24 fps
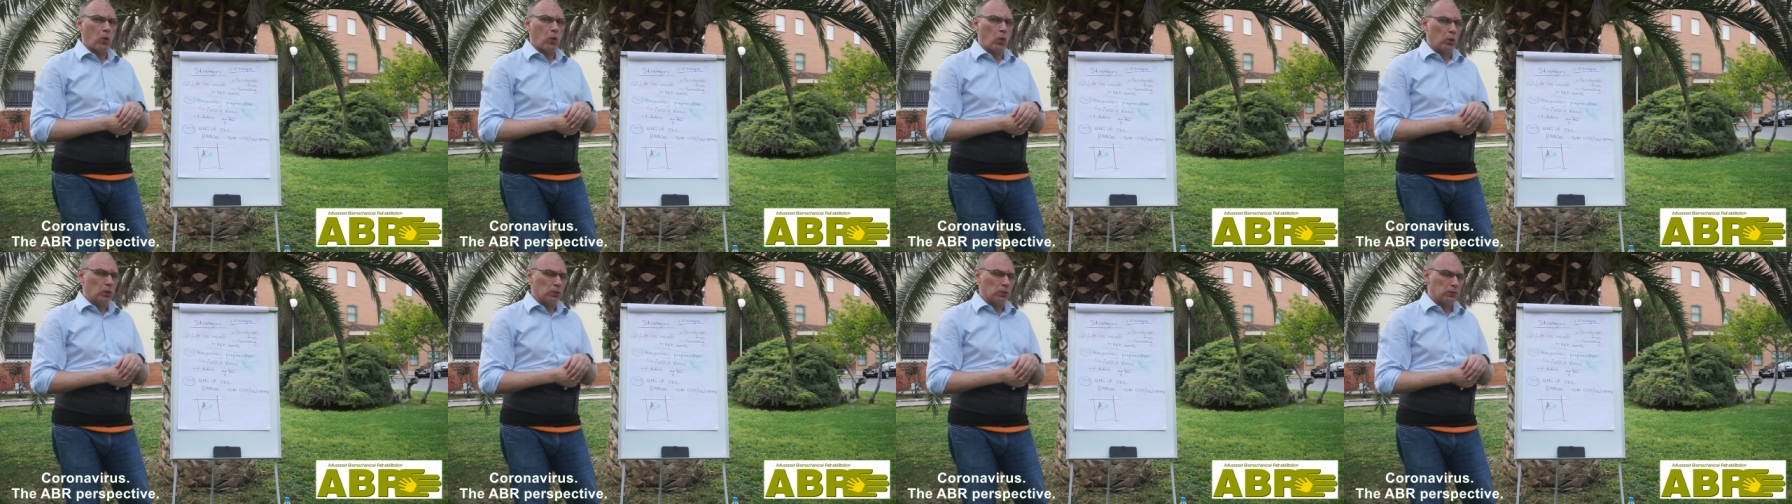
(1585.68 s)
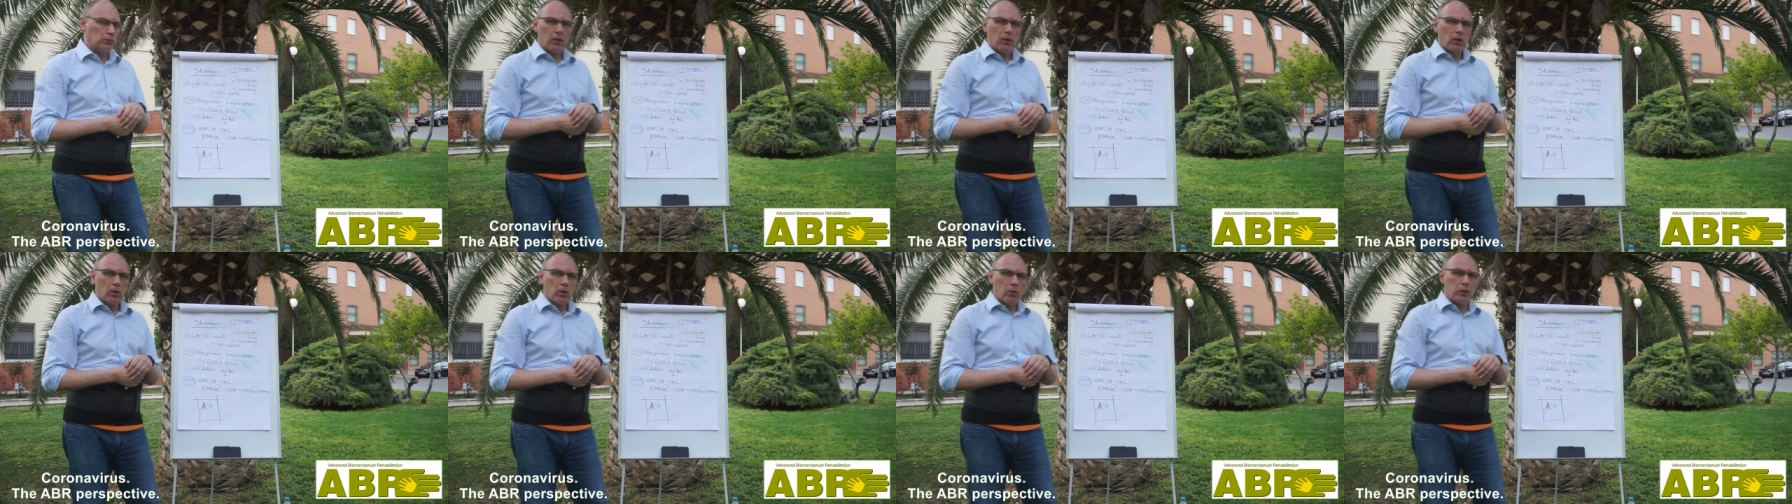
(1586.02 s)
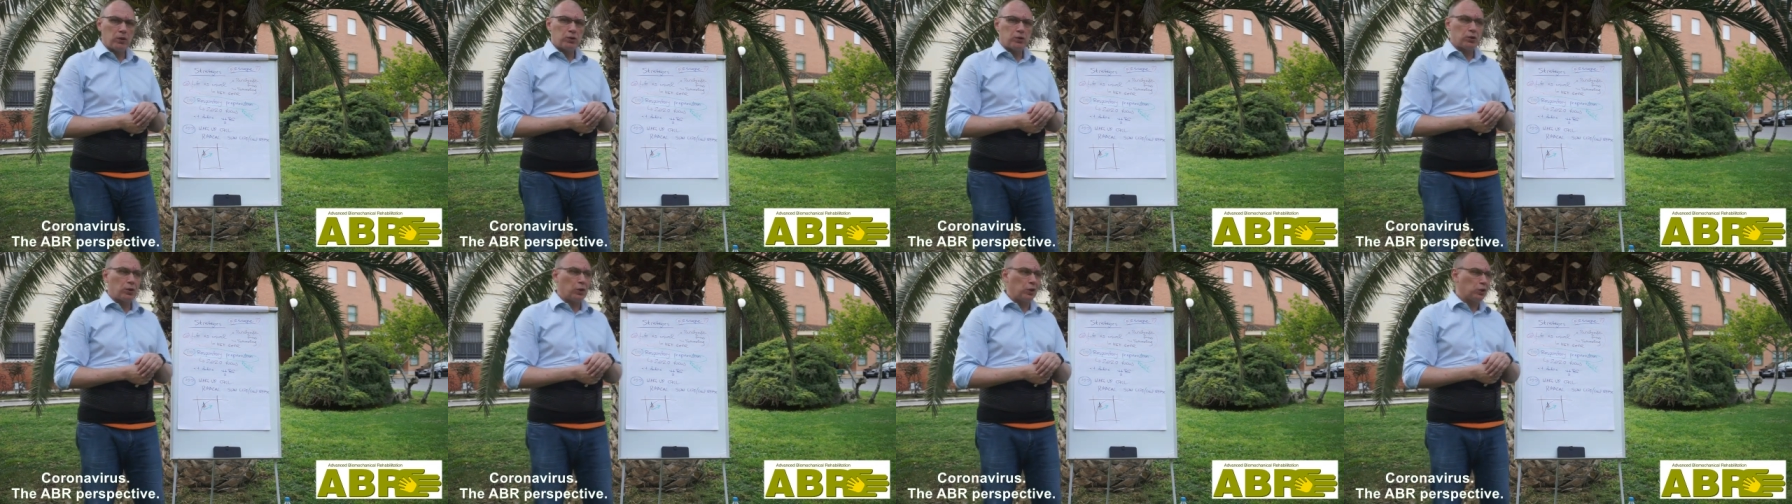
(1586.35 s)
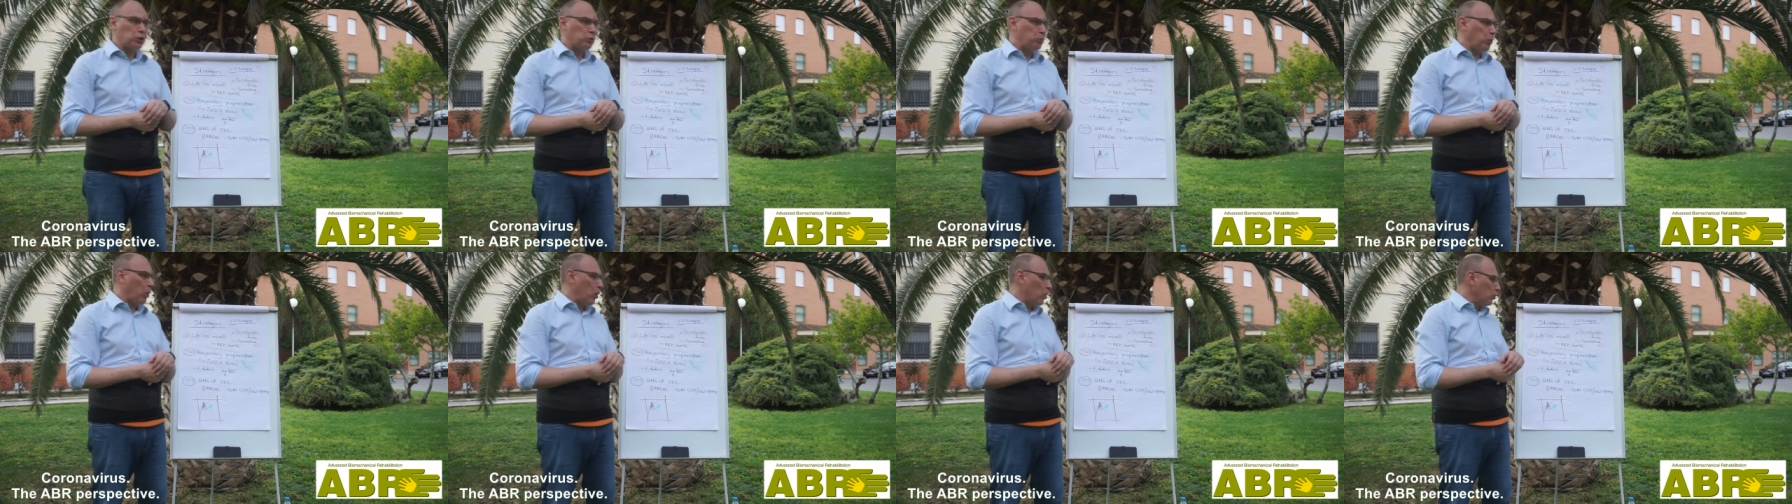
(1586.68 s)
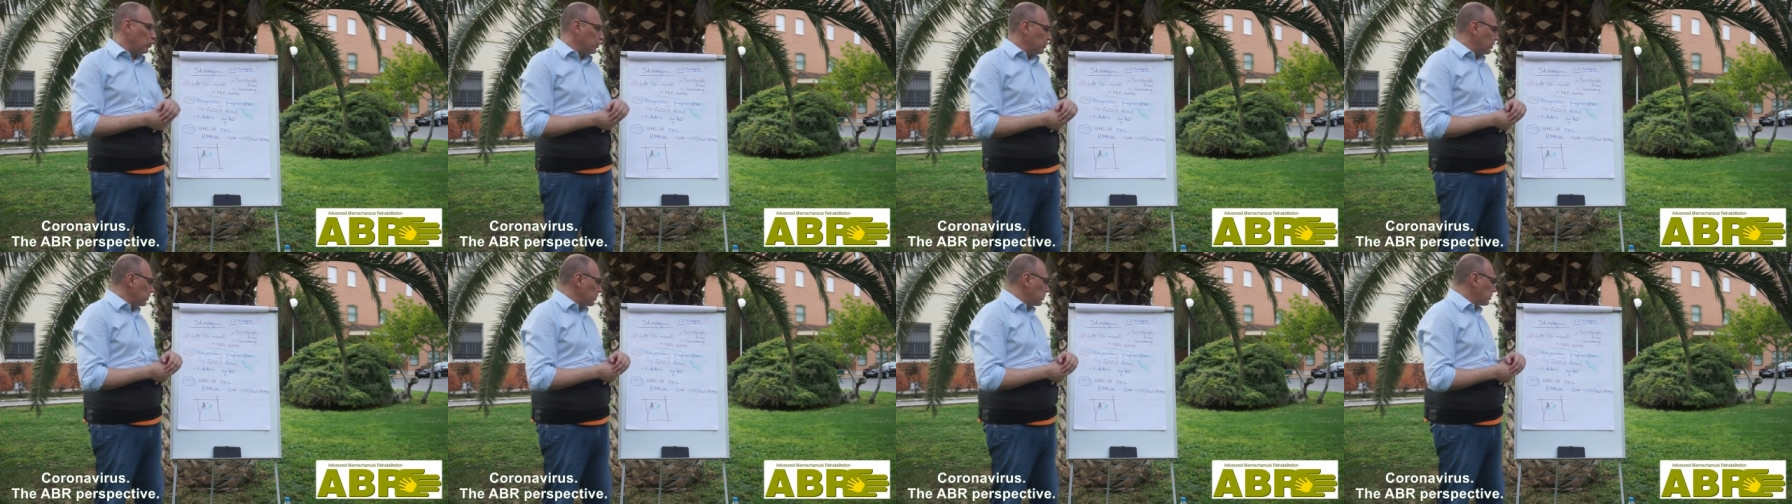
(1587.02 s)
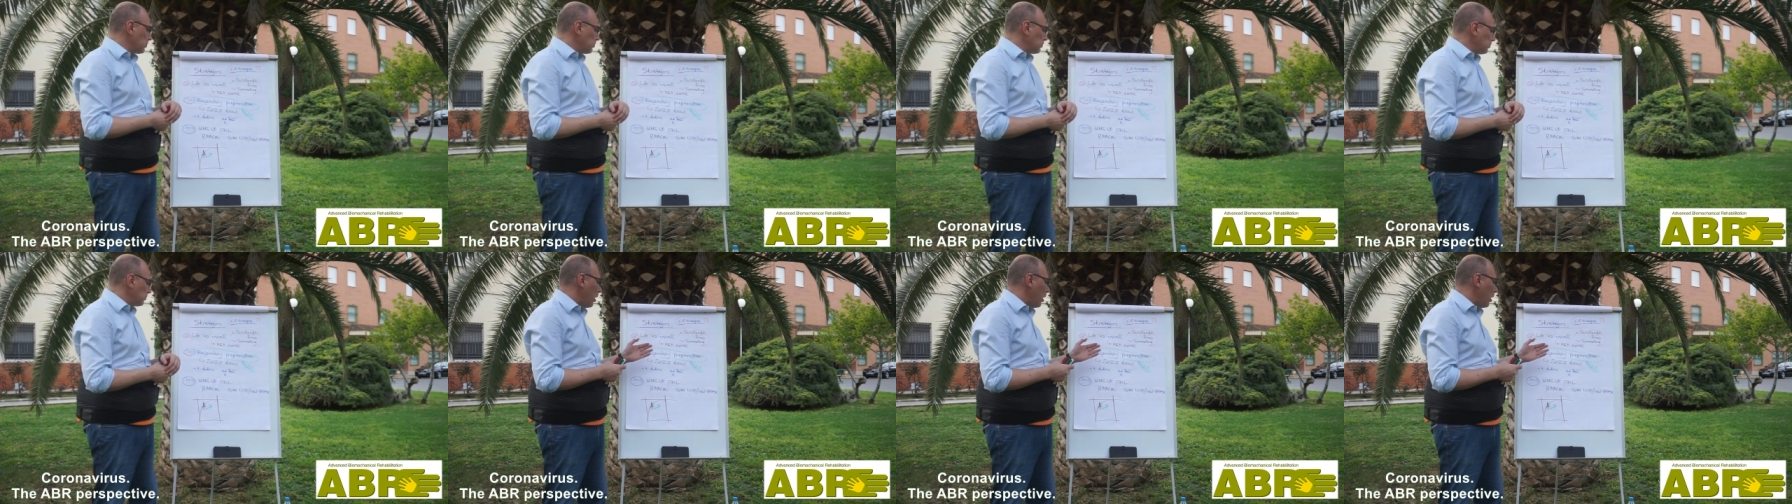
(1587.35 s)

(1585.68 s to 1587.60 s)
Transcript: call, which exposes